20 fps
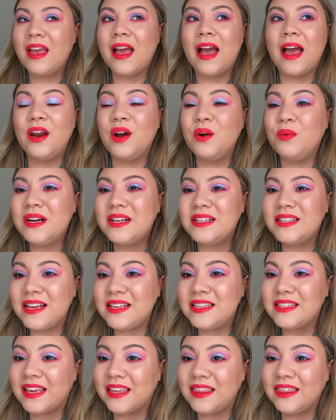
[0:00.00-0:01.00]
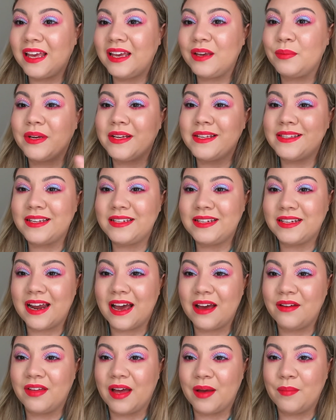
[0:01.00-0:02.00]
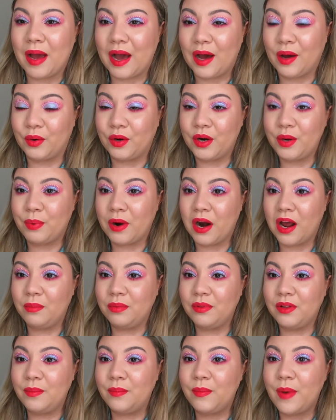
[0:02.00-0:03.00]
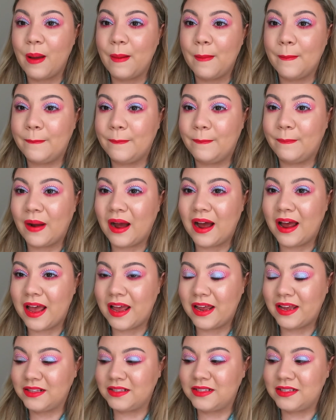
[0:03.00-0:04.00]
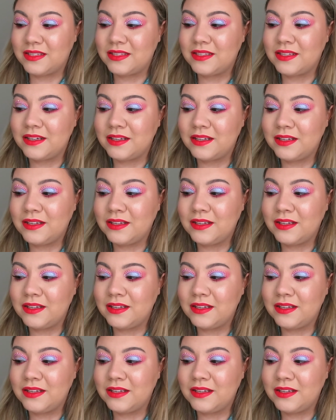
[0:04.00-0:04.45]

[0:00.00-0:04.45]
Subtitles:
don't want to say skin-like because I did have that powdery problem, but